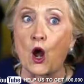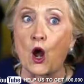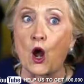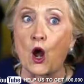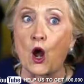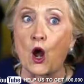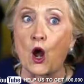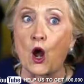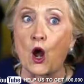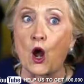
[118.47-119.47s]

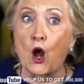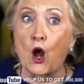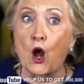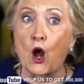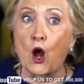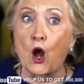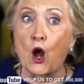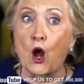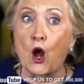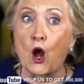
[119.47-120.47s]

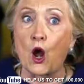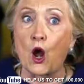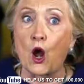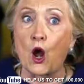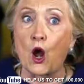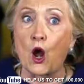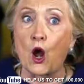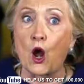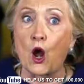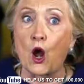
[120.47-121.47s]

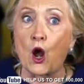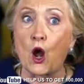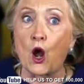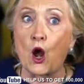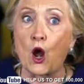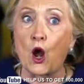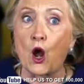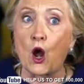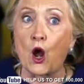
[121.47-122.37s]
(no lip movement)